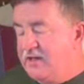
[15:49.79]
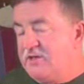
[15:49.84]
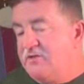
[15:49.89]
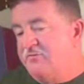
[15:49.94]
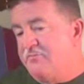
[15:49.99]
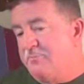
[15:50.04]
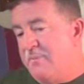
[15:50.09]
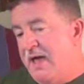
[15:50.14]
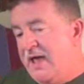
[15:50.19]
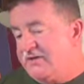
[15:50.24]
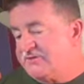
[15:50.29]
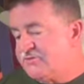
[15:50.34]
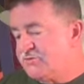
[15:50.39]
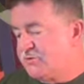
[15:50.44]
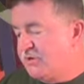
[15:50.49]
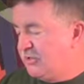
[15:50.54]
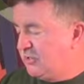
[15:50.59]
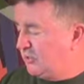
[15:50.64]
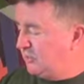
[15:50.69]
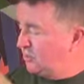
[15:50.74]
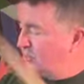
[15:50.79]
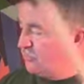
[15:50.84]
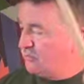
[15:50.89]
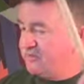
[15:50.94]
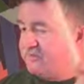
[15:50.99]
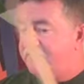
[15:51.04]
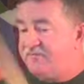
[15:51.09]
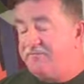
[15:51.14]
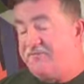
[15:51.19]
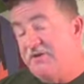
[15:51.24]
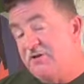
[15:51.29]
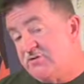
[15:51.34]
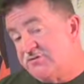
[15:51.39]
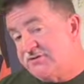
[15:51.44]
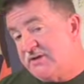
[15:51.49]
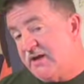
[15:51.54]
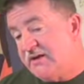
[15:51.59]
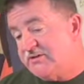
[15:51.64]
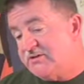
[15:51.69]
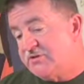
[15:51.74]
you've mastered it, you know what it feels
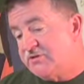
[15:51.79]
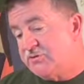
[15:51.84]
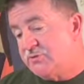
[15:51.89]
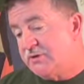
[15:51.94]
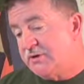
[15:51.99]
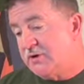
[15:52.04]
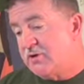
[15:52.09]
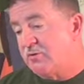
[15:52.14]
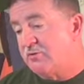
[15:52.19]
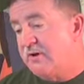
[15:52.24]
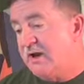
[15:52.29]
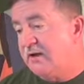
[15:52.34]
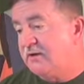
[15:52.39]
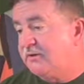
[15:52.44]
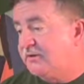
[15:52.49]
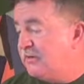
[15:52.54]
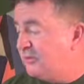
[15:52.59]
like to do it correctly,